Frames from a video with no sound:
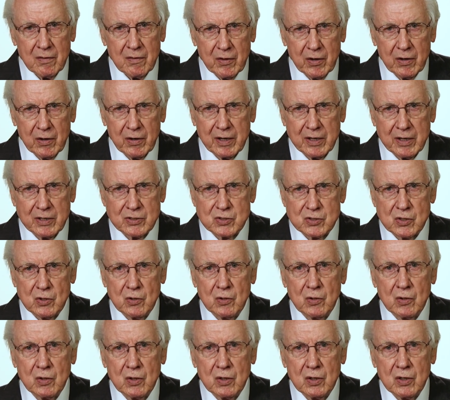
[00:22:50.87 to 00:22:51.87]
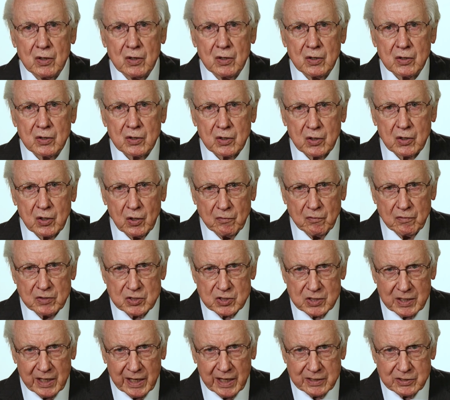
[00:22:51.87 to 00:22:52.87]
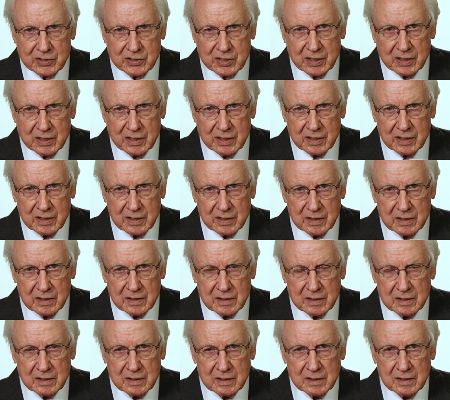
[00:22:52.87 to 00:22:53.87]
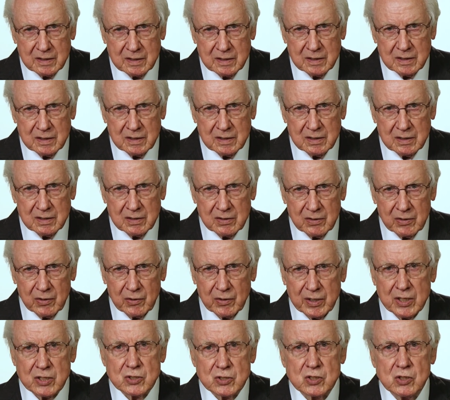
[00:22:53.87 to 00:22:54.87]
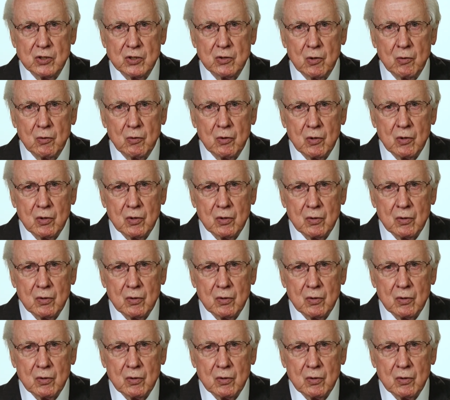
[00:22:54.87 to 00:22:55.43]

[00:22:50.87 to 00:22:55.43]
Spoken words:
there is no COVID-19. There is no